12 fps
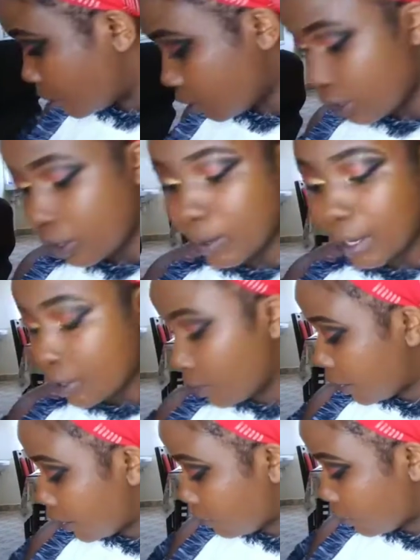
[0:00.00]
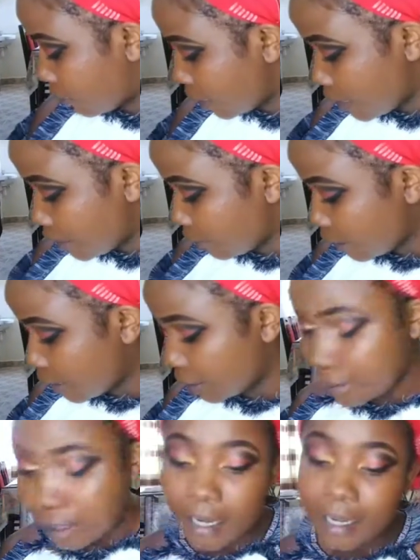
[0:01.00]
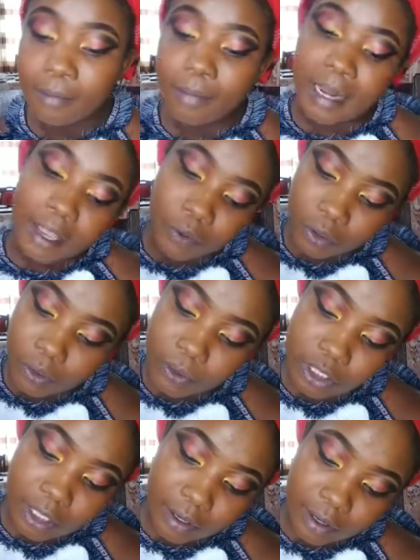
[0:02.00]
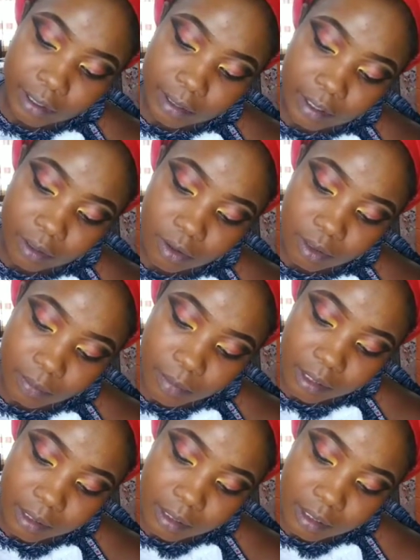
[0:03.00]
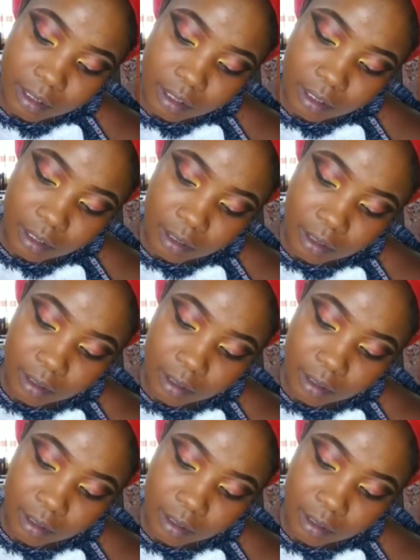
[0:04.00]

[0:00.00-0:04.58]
You are gonna have a really, really hard time. And apply your glue generously. Don't be stingy.